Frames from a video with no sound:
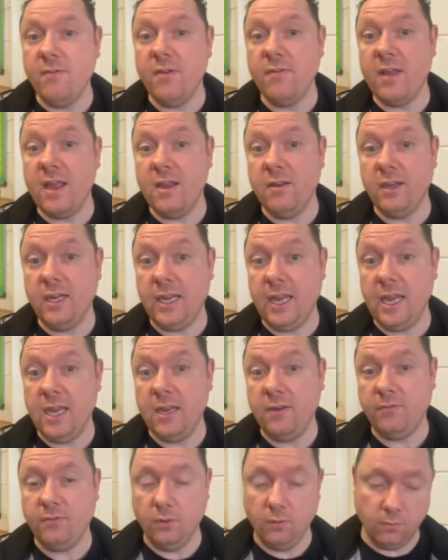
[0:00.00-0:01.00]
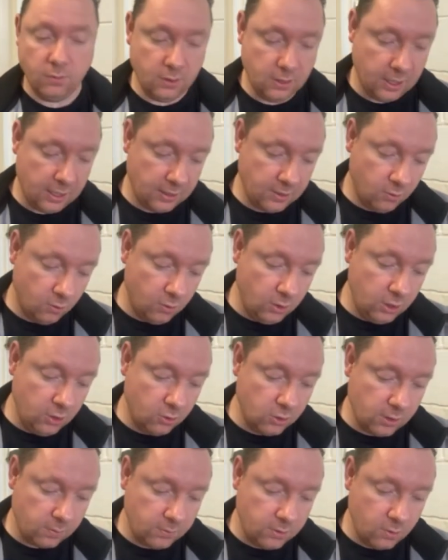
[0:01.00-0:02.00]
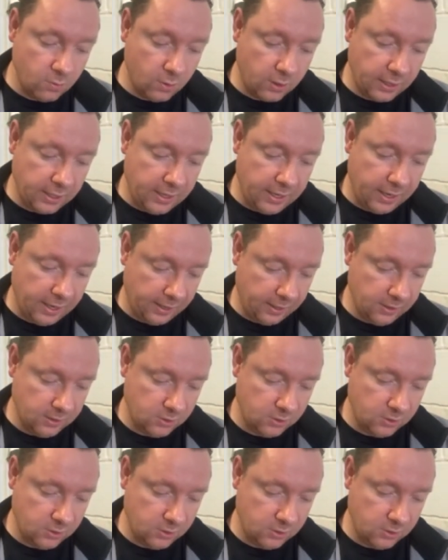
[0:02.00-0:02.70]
very careful. It only goes up to 180.